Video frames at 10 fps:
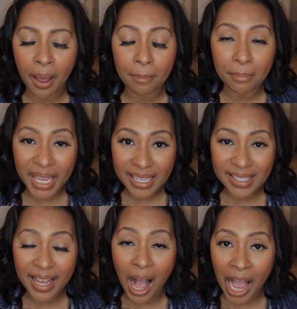
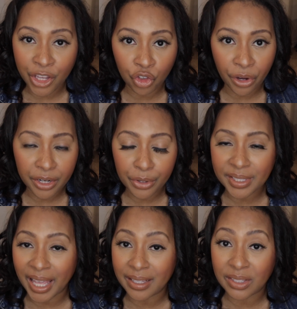amazing
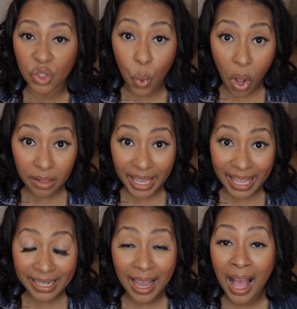hydrators like
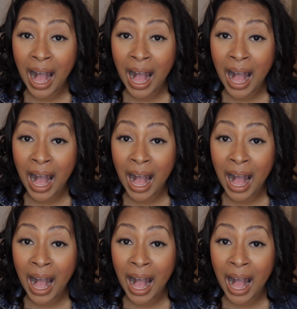squalane,